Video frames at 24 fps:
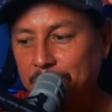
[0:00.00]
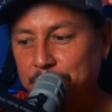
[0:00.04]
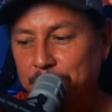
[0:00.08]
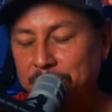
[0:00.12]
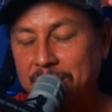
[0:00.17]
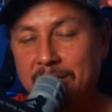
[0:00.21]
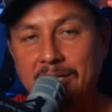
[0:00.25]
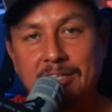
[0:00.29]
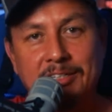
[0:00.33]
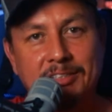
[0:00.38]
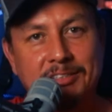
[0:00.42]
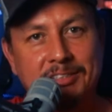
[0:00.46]

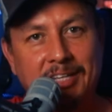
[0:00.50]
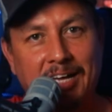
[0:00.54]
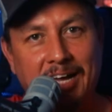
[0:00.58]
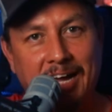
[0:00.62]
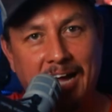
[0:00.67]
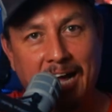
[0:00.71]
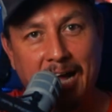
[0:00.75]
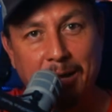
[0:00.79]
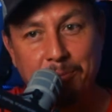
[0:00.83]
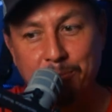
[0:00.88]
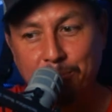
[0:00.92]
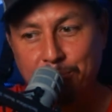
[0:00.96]
because
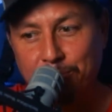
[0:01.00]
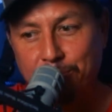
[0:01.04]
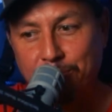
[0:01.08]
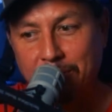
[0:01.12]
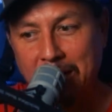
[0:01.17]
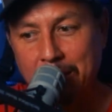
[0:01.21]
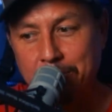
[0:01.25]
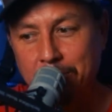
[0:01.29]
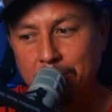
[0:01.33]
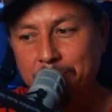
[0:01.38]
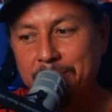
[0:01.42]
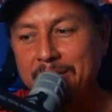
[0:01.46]
I'm
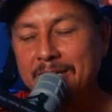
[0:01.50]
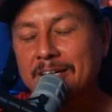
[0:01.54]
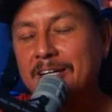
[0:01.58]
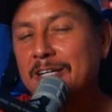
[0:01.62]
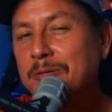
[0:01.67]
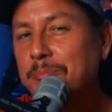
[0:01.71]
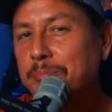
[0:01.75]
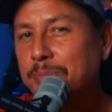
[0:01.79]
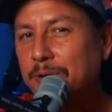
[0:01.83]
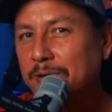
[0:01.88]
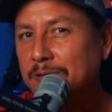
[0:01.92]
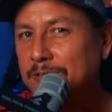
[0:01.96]
probably going
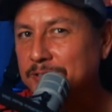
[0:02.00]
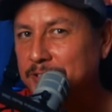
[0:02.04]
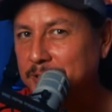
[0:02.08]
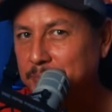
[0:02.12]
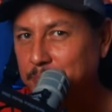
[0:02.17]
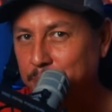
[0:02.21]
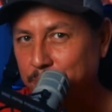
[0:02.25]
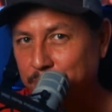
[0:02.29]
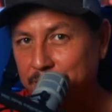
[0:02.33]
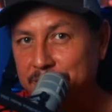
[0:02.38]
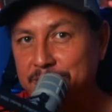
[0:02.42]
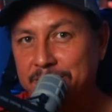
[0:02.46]
to burn
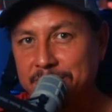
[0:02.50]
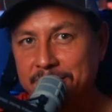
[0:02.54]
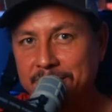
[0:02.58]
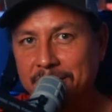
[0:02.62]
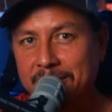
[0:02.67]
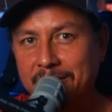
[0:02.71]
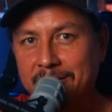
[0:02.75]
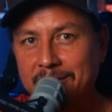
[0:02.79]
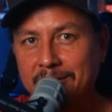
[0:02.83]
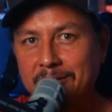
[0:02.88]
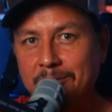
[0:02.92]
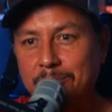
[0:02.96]
some bridges
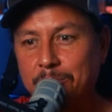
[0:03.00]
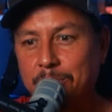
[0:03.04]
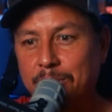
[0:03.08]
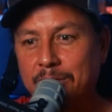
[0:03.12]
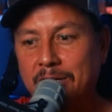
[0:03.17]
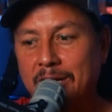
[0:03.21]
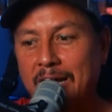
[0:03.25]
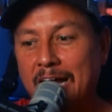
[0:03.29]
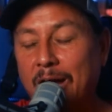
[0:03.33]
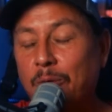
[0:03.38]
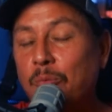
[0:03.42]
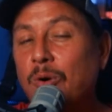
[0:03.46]
here,
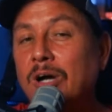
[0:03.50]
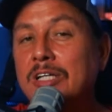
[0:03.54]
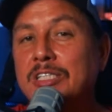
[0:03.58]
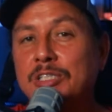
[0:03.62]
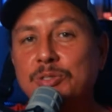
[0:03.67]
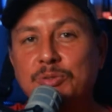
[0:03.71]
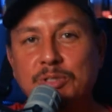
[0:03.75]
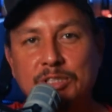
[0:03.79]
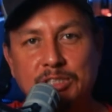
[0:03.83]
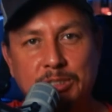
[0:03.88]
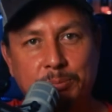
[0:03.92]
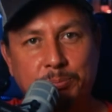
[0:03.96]
but I want
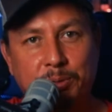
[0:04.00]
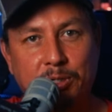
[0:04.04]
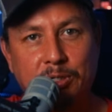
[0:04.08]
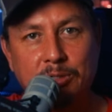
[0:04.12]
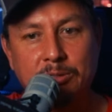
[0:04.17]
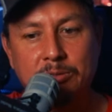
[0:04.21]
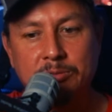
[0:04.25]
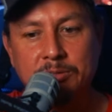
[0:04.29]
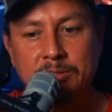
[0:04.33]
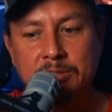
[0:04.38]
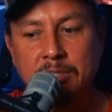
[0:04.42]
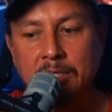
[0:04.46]
to
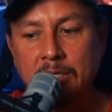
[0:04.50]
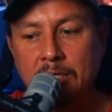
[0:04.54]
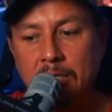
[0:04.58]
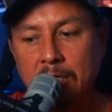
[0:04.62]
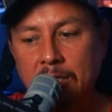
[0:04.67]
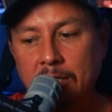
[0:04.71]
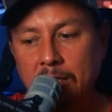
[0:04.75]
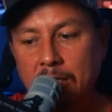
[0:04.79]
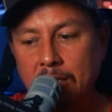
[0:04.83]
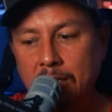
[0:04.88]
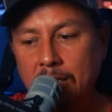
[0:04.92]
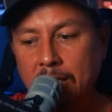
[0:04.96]
expose
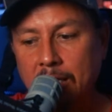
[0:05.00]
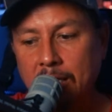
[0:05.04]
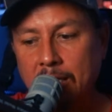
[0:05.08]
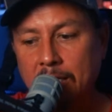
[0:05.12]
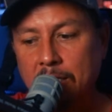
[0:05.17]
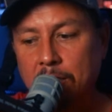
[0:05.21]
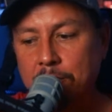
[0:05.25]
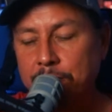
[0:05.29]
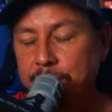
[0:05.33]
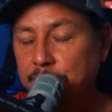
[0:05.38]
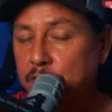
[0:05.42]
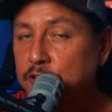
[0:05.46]
in
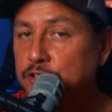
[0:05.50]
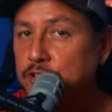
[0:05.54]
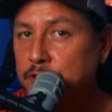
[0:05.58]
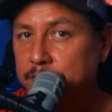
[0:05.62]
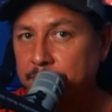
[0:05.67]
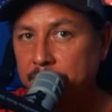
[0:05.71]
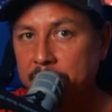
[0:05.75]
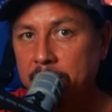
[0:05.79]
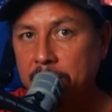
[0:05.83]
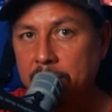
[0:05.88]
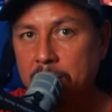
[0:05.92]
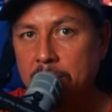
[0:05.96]
a future
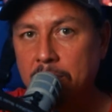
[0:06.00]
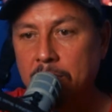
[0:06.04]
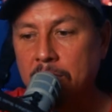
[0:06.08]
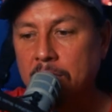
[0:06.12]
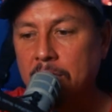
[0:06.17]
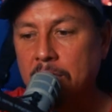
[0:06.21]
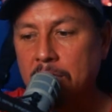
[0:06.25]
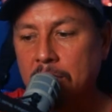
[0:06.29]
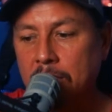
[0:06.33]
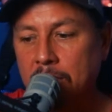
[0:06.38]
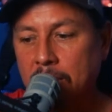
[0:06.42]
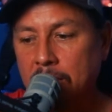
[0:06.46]
video
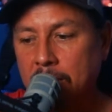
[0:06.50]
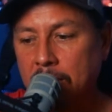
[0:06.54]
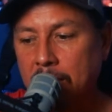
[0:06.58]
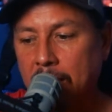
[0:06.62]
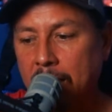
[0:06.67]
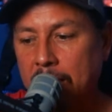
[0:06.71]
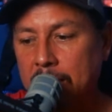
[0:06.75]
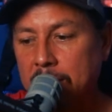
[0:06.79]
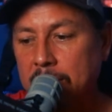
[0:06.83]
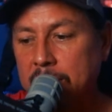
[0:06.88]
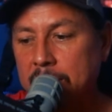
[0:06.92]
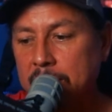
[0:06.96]

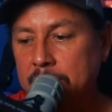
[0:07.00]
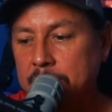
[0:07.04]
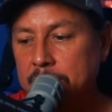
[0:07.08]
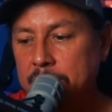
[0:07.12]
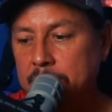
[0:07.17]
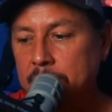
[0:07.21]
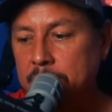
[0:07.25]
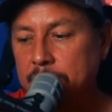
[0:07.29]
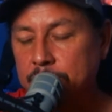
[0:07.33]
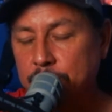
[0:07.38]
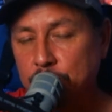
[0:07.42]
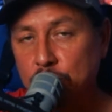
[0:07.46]
at
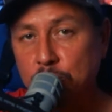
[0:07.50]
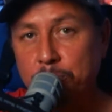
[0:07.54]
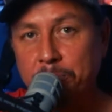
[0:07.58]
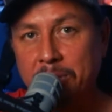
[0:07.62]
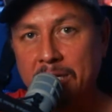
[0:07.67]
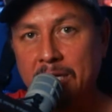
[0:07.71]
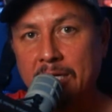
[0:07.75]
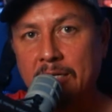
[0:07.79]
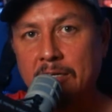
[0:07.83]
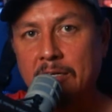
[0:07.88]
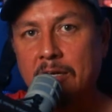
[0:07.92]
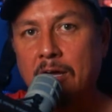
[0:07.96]
least two
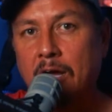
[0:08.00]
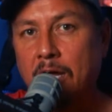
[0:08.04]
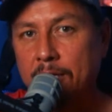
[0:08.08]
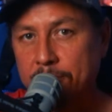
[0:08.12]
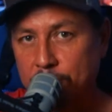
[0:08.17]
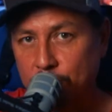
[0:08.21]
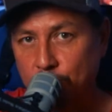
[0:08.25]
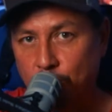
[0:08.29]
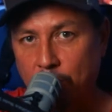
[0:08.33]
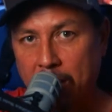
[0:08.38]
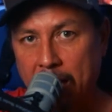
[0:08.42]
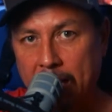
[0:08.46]
men on
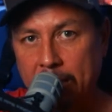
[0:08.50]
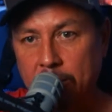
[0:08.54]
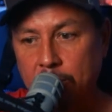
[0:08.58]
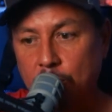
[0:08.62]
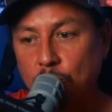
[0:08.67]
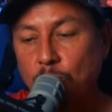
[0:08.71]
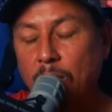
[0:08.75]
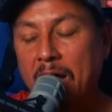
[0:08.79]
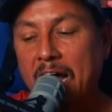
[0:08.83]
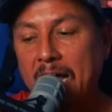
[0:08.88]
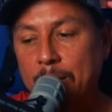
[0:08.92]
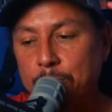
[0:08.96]
the right
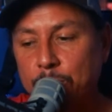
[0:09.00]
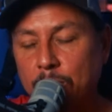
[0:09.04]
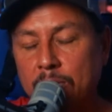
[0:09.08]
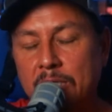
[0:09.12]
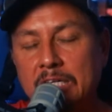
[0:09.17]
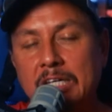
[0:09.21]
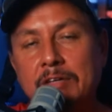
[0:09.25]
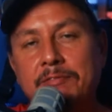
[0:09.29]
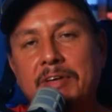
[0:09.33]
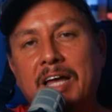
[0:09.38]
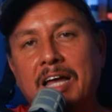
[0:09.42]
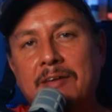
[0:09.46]
who I
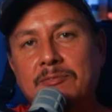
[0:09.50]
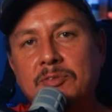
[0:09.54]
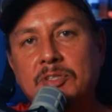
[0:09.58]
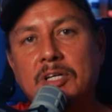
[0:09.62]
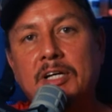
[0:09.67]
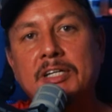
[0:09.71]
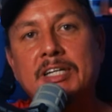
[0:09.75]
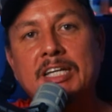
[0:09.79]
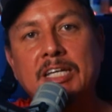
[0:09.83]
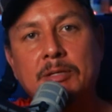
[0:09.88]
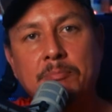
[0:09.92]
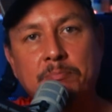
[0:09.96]
believe have
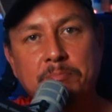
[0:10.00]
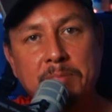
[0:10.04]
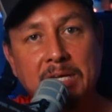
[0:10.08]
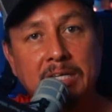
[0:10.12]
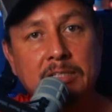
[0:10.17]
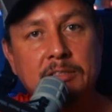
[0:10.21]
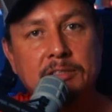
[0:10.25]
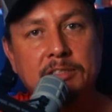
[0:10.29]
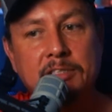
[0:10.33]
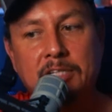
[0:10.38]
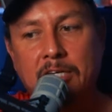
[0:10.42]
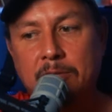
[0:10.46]
done
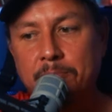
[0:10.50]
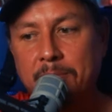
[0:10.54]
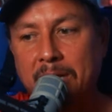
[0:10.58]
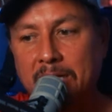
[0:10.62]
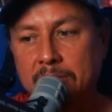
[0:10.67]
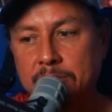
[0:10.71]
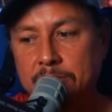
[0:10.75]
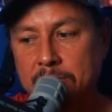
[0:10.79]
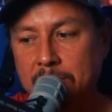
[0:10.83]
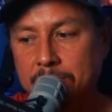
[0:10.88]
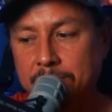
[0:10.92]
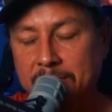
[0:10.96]
immense
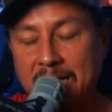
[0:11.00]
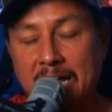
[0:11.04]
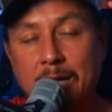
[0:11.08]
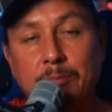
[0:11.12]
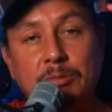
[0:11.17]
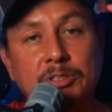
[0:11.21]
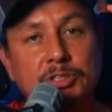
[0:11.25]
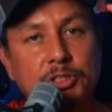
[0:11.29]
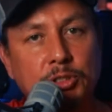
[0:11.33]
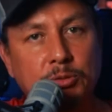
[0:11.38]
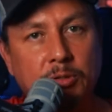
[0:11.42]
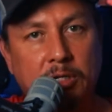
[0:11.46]
amounts of
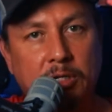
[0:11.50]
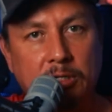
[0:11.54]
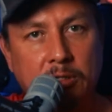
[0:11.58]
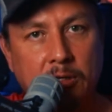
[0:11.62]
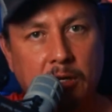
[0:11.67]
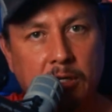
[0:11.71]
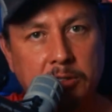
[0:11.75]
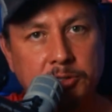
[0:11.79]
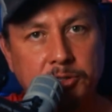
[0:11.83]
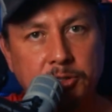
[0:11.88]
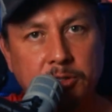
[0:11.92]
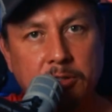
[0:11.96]
damage to our
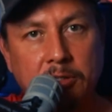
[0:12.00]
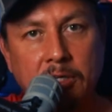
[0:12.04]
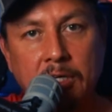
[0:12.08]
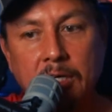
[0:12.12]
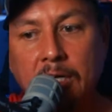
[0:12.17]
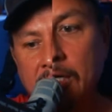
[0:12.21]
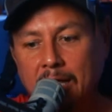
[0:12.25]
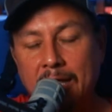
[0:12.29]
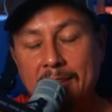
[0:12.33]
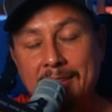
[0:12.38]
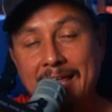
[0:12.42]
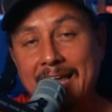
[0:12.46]
culture,
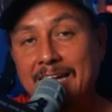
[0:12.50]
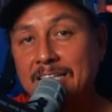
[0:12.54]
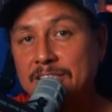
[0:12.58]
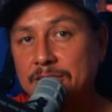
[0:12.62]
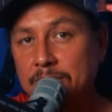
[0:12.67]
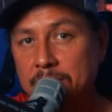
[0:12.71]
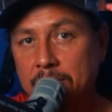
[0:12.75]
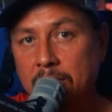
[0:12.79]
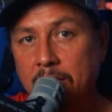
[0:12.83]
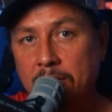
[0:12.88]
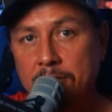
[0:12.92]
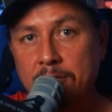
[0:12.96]
and that is
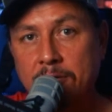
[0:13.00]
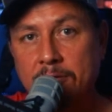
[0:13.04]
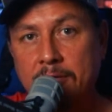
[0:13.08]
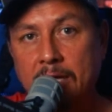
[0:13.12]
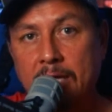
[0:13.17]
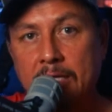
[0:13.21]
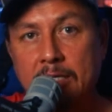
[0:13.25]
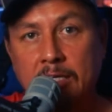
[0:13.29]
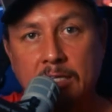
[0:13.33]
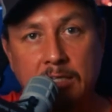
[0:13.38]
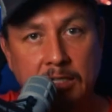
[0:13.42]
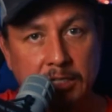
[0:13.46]
none other
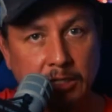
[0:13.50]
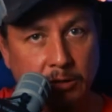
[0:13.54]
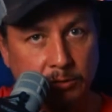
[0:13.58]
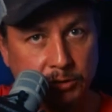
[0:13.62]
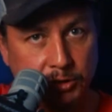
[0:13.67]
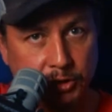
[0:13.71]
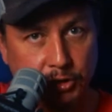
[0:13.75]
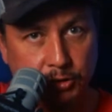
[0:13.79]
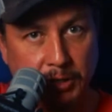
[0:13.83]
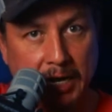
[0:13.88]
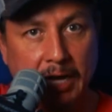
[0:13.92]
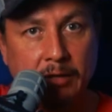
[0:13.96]
than Leo
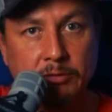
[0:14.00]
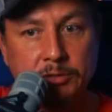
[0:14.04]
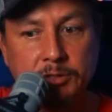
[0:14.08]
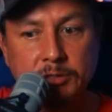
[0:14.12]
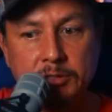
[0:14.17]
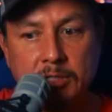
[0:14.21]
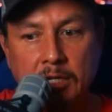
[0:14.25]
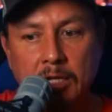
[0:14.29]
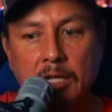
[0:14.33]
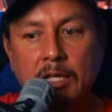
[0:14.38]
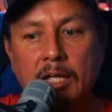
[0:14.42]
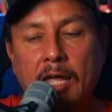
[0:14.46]

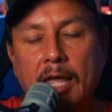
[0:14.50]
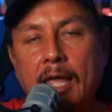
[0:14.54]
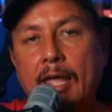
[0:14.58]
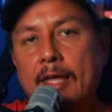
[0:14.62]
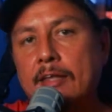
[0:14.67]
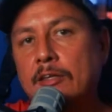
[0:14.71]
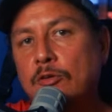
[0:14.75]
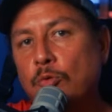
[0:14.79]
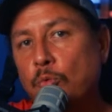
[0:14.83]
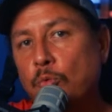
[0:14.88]
Strauss and